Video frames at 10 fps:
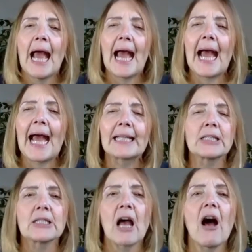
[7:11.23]

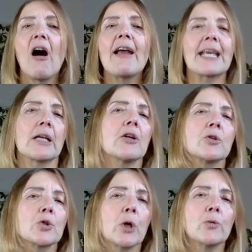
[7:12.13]
And I can
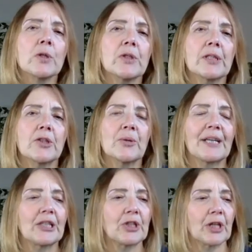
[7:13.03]
control the
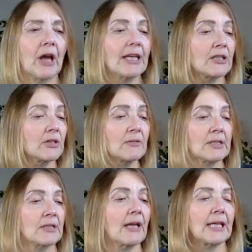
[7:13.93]
situation. I can do
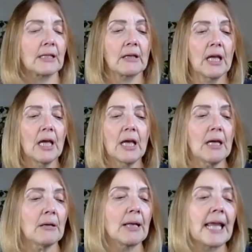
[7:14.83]
this. I can
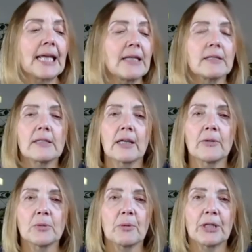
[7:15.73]
lay this
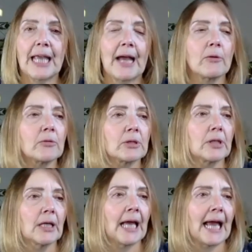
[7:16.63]
girl's body out.
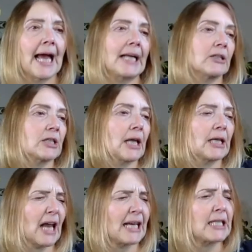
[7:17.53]
And
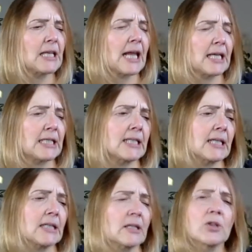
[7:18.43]
he did it
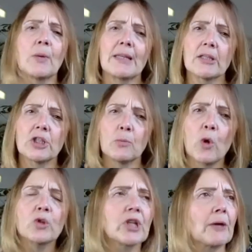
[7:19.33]
in such a way that she
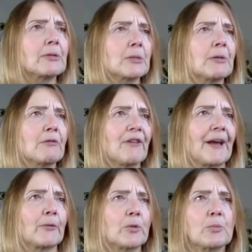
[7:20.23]
was going to be
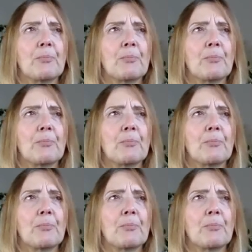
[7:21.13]
found.